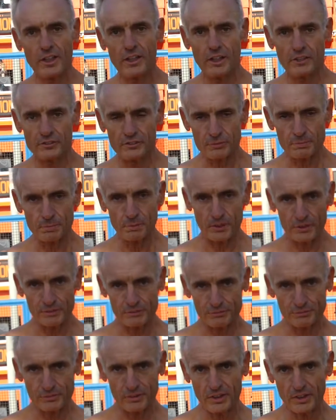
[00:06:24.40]
I'd just be going
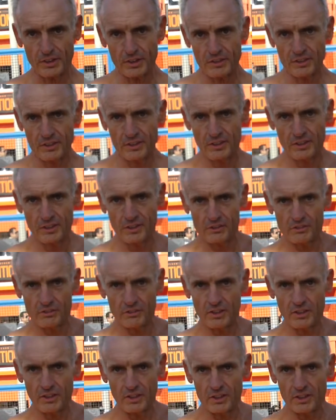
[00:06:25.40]
from here to
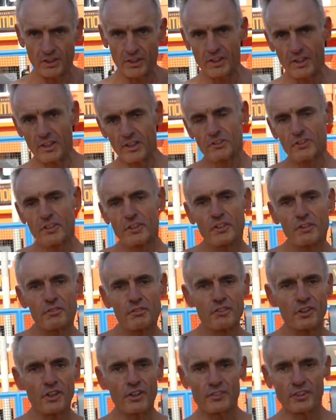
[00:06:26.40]
here. Since I'm
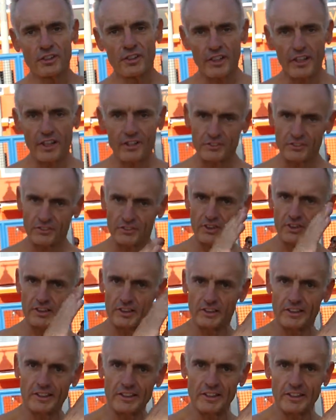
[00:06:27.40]
starting at a
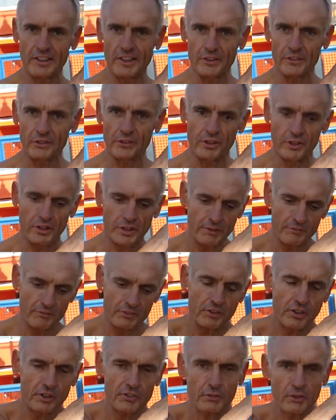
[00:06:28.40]
leaning angle, I'm
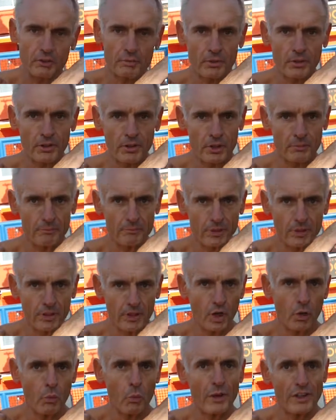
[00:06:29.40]
starting with my arm
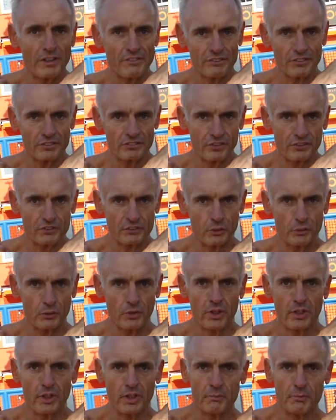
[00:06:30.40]
away from the vertical,
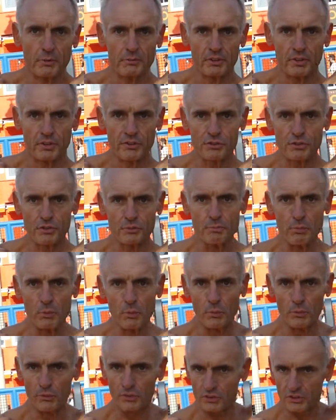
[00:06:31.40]
moving it through
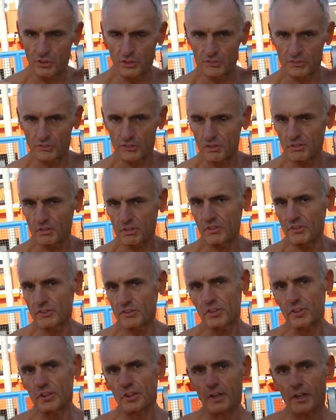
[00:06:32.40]
more than 90 degrees
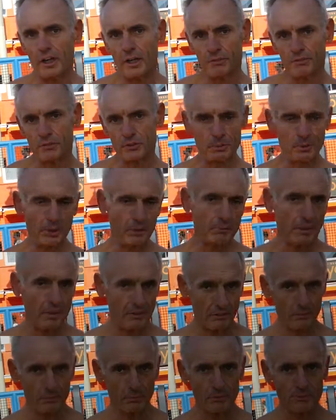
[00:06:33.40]
up to being
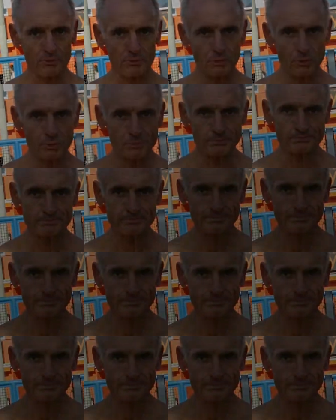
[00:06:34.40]
parallel with the floor.